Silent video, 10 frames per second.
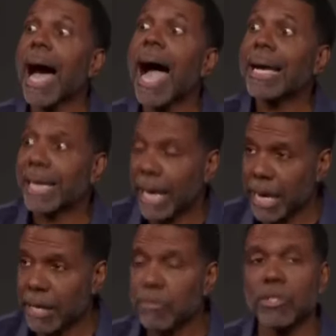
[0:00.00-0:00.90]
I
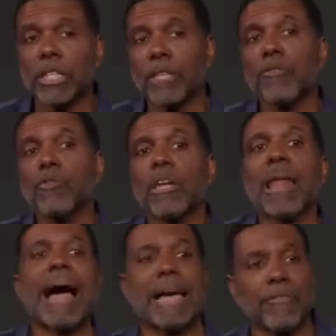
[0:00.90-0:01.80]
came to give you
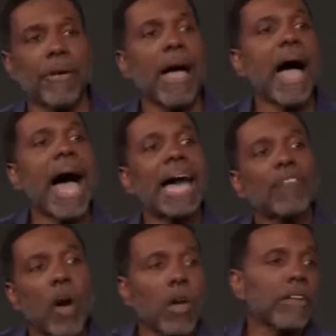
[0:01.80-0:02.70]
life out
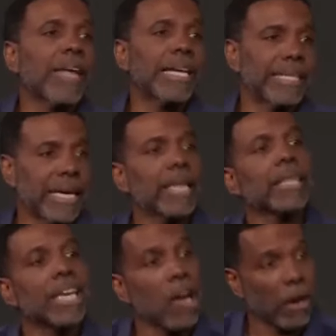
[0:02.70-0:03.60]
of all of that
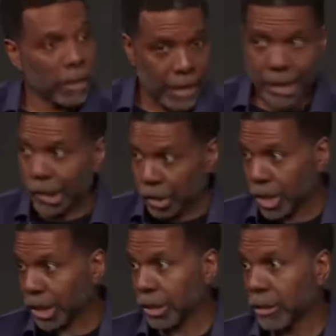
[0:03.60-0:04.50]
death and all of that
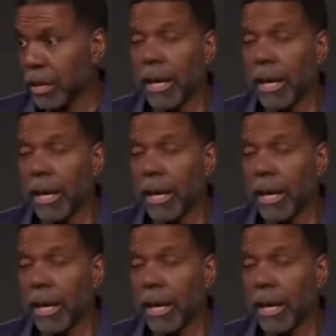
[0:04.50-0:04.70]
destruction.